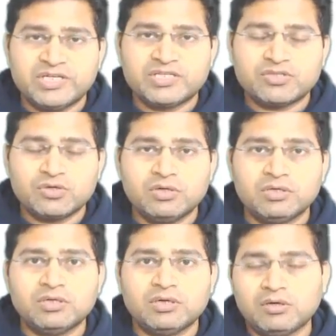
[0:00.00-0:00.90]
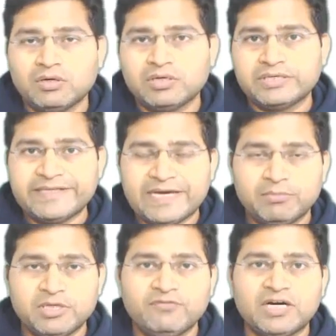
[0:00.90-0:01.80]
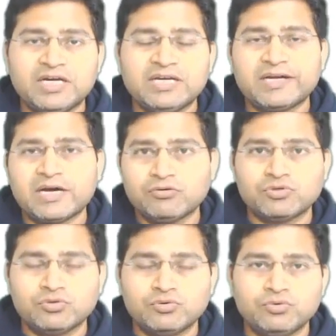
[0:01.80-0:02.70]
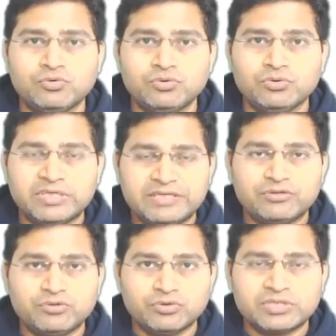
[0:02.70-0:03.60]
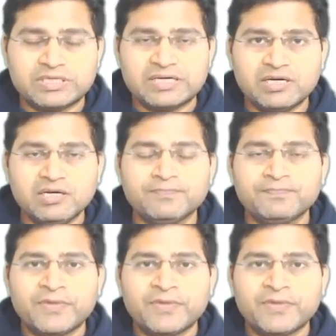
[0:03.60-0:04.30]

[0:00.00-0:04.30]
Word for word: JSON or YAML file and how to read those data